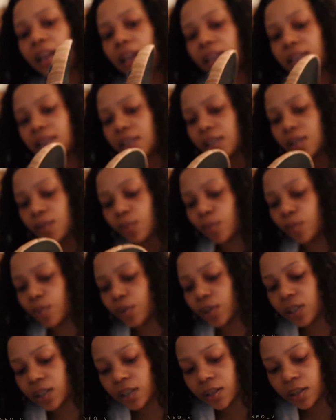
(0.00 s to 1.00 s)
It has this
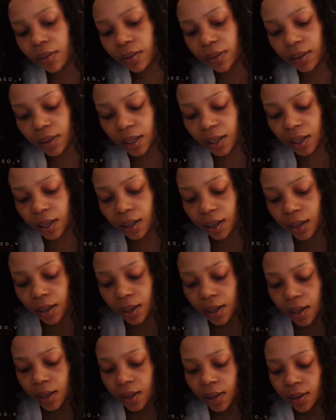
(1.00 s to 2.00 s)
wood thing.
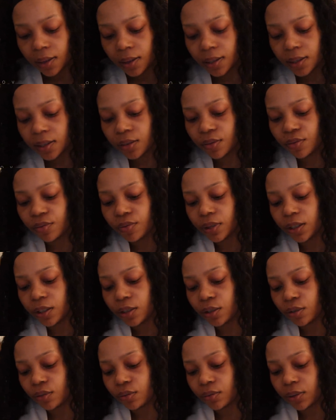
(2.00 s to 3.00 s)
This is really
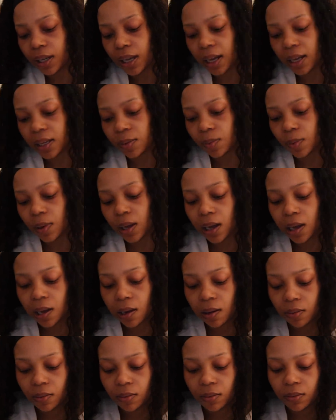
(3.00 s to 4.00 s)
cute, guys.
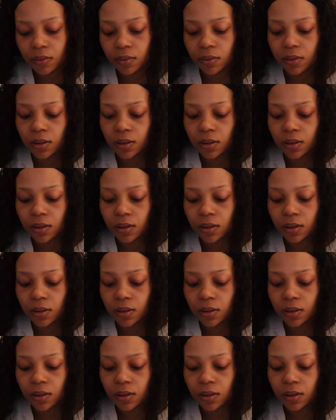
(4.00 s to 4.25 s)
Wow.